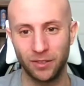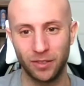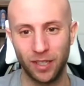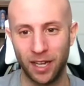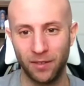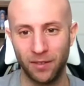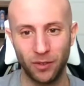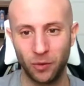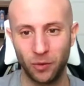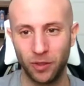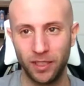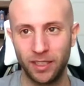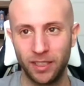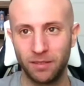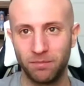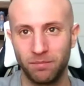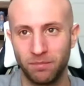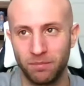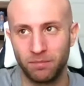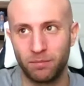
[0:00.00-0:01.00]
haven't
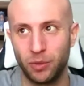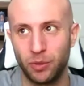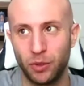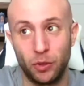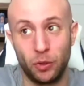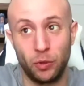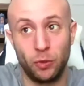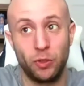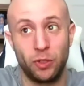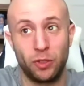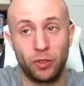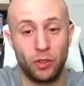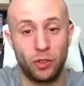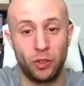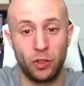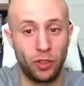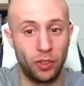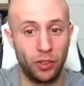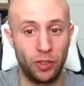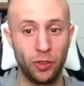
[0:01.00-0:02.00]
really produced
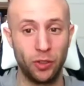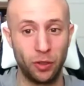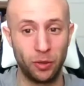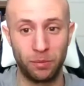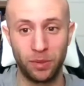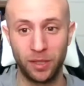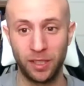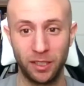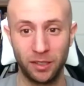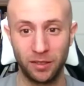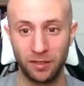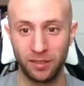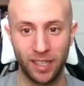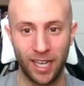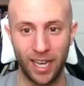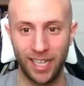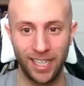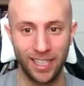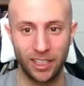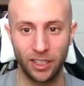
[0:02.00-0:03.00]
good European
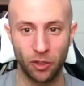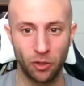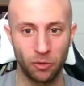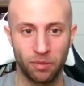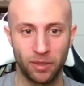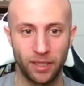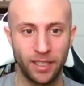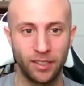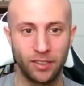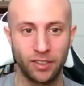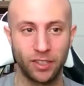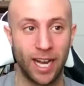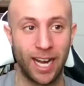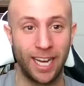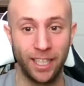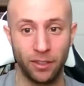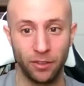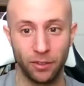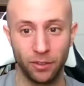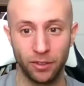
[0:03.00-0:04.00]
NHL players
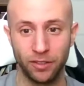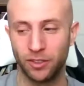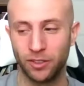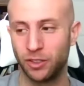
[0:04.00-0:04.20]
either.